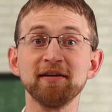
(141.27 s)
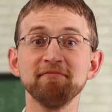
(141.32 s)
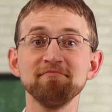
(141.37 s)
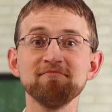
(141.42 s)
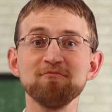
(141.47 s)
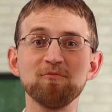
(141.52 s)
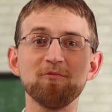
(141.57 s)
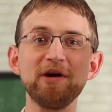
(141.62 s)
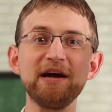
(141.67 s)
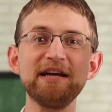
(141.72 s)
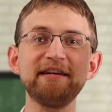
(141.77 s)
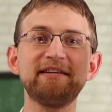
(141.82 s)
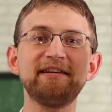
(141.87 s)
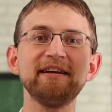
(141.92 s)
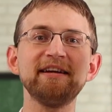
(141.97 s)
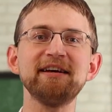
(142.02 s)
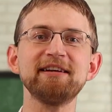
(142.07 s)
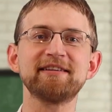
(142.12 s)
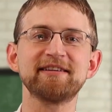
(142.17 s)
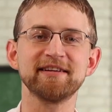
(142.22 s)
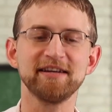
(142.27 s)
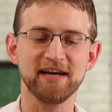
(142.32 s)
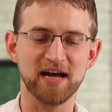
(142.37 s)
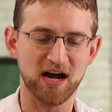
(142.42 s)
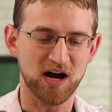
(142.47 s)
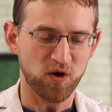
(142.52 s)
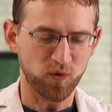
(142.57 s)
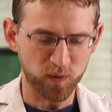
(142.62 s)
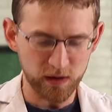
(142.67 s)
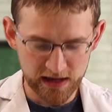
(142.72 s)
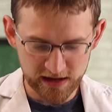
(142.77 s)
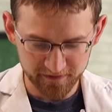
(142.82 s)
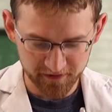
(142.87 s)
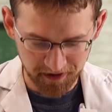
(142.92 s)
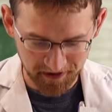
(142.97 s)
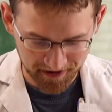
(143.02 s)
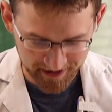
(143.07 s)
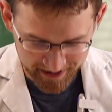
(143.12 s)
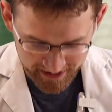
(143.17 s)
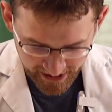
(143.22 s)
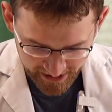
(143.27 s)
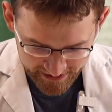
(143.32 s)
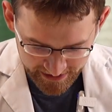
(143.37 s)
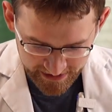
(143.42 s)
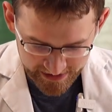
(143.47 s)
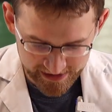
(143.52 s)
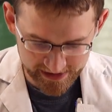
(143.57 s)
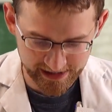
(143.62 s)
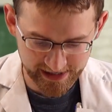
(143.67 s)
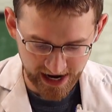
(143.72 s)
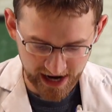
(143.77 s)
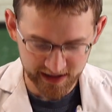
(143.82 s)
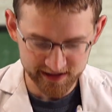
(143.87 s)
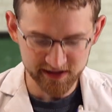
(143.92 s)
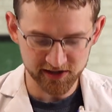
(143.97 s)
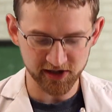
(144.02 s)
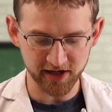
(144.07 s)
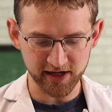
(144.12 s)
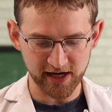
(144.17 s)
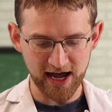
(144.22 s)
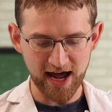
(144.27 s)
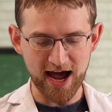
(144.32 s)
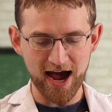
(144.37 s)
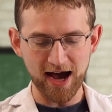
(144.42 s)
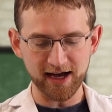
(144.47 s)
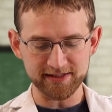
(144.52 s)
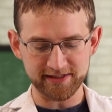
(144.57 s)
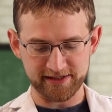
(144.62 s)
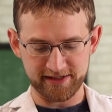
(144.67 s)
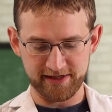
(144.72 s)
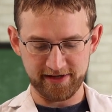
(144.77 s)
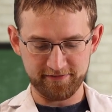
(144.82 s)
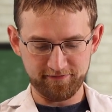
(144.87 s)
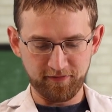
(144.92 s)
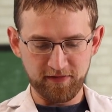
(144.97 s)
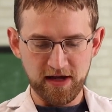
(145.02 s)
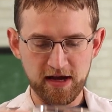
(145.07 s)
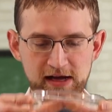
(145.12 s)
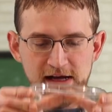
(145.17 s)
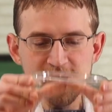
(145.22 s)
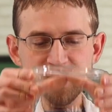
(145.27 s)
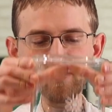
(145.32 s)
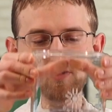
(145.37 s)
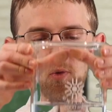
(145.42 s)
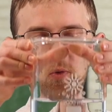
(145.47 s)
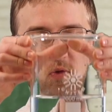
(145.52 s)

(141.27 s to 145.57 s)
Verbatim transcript: we did it! We have created gastric acid. So